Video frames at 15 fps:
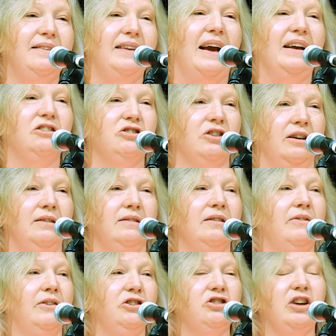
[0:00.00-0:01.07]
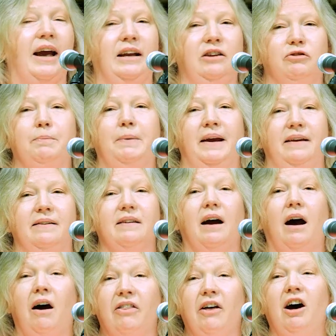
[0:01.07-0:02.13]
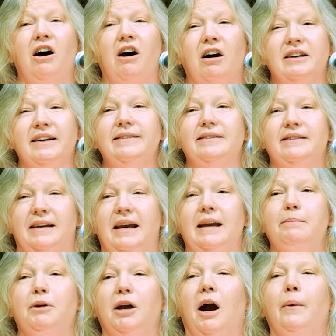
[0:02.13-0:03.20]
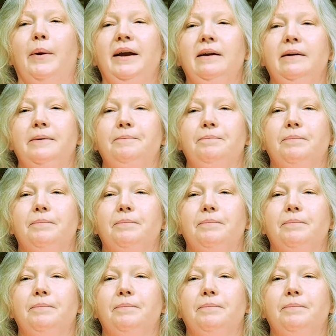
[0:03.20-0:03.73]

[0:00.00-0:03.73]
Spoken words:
sections of a change piece are the hardest to keep going.